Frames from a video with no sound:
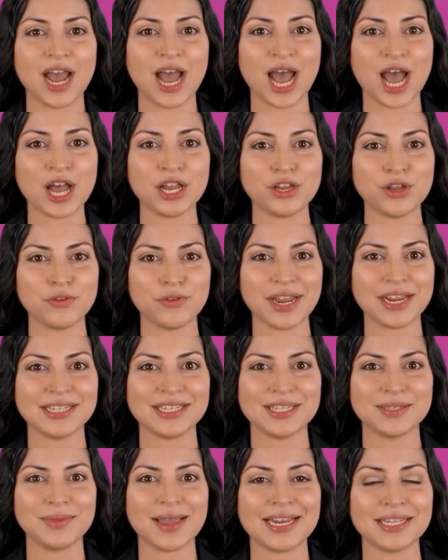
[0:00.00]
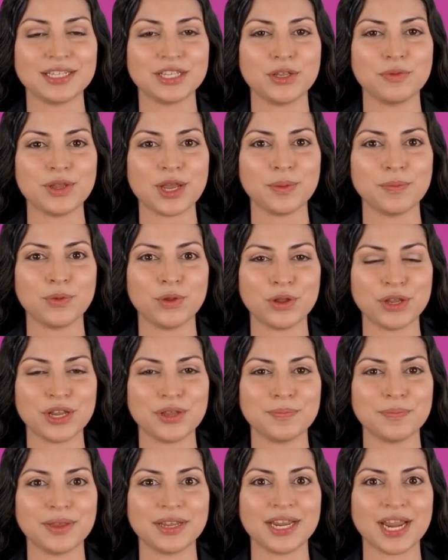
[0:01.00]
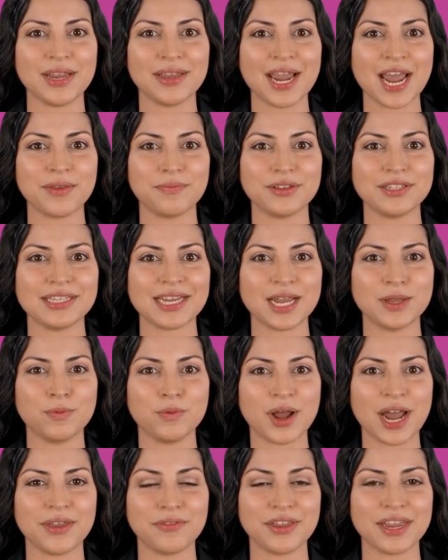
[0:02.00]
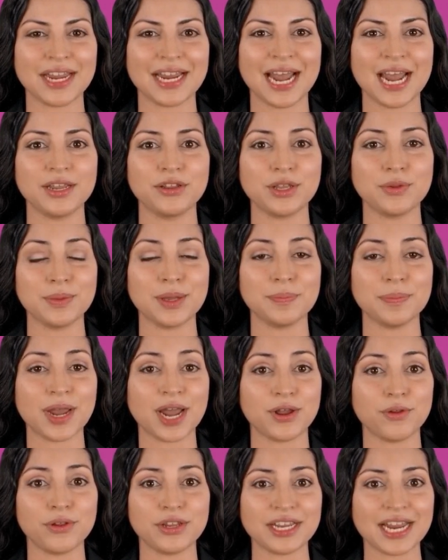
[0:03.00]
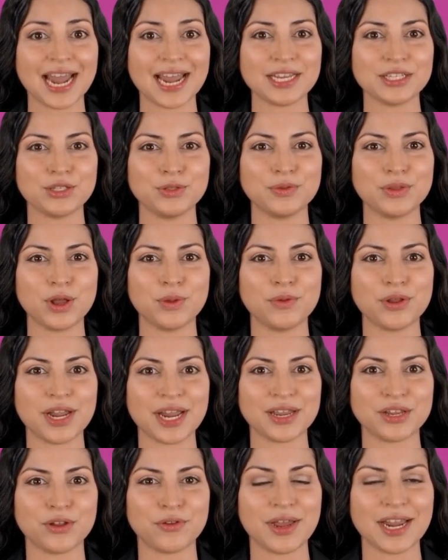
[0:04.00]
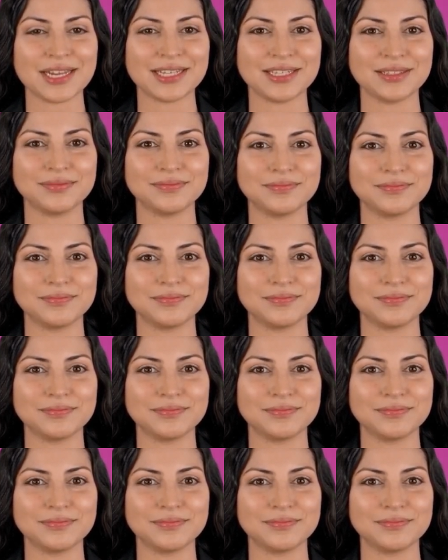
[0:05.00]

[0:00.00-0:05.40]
Other risks might still be important but don't have the same gravity and can be prioritized lower in the list.